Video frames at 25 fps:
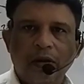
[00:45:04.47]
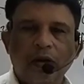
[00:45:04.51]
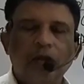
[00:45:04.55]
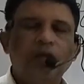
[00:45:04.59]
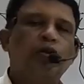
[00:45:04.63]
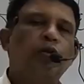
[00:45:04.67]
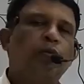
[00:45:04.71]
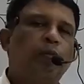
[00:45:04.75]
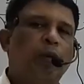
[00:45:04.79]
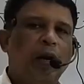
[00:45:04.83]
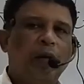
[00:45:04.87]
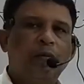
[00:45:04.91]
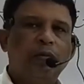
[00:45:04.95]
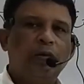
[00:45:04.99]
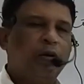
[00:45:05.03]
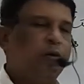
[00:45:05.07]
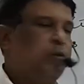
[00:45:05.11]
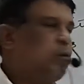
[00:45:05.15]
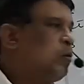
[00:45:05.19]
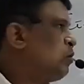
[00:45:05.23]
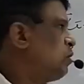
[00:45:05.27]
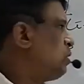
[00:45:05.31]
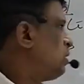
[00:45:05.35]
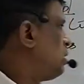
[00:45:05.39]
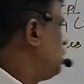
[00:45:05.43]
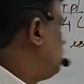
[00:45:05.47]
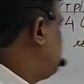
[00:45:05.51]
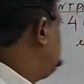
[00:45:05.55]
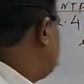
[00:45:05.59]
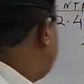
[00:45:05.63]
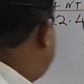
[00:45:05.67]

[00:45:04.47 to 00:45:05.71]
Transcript: So friend, the question,